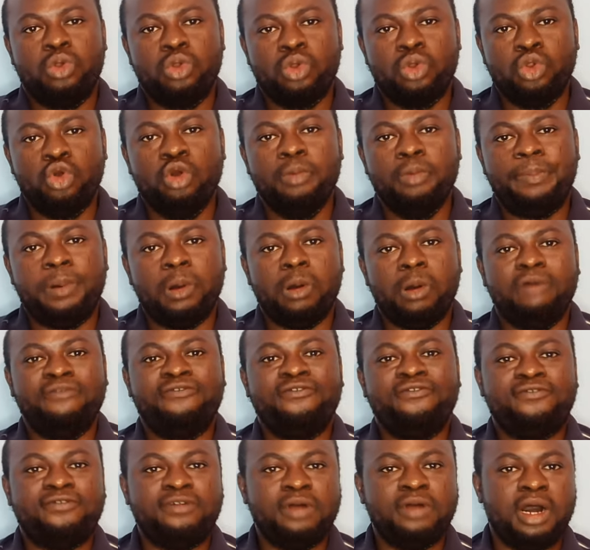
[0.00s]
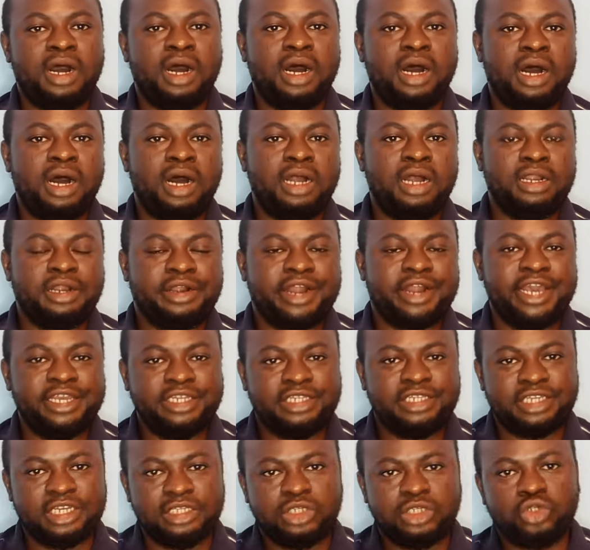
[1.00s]
group of
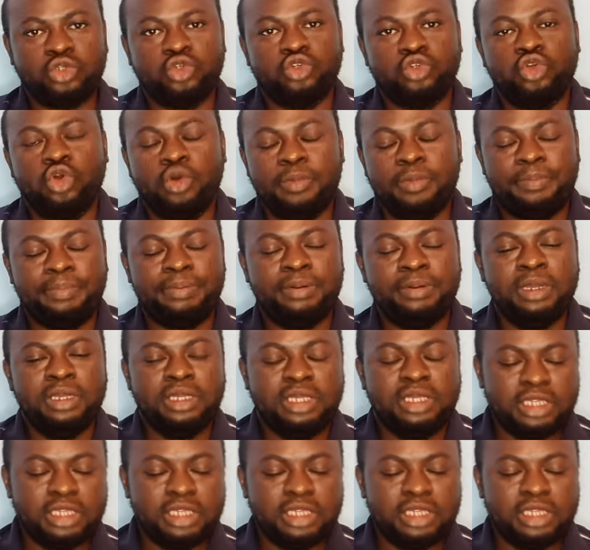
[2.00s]
writers group